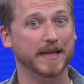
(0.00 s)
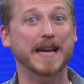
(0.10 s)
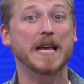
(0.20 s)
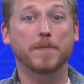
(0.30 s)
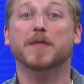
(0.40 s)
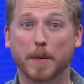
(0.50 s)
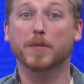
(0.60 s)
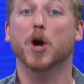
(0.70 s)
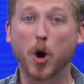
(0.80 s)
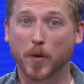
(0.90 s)
to keep
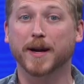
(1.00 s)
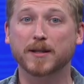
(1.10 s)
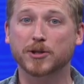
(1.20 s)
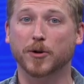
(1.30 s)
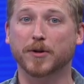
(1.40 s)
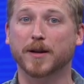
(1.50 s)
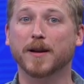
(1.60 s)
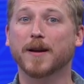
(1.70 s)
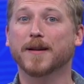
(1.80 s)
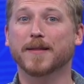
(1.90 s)
them going so that
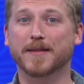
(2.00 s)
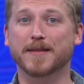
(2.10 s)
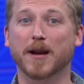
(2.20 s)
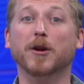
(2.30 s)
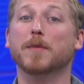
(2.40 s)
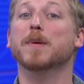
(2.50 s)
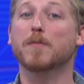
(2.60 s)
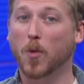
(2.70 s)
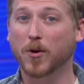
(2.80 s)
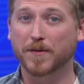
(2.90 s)
there can be
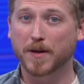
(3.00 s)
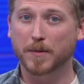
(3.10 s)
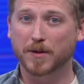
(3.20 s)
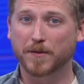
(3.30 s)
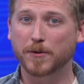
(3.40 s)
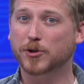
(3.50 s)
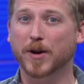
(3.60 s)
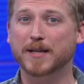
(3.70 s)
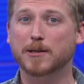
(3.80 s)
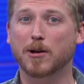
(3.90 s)
more of them in the future
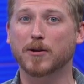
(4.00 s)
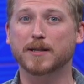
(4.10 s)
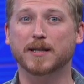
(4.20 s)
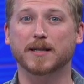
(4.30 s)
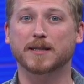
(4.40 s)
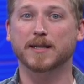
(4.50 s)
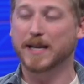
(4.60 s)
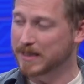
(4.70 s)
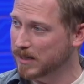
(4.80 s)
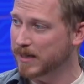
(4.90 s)
as long as it's
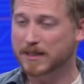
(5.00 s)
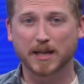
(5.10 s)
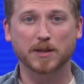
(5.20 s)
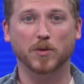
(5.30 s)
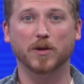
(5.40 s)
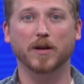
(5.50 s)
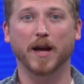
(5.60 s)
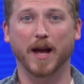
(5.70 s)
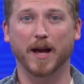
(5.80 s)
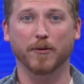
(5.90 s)
easily accessible
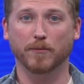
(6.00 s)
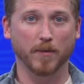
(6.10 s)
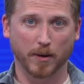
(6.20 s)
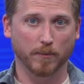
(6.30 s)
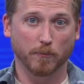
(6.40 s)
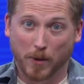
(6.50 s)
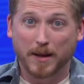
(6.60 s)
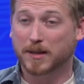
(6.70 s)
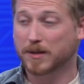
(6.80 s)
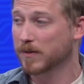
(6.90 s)
and
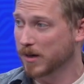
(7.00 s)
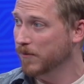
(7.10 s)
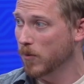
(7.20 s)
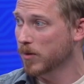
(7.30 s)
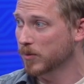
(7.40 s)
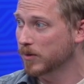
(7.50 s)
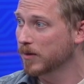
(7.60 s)
relatively affordable.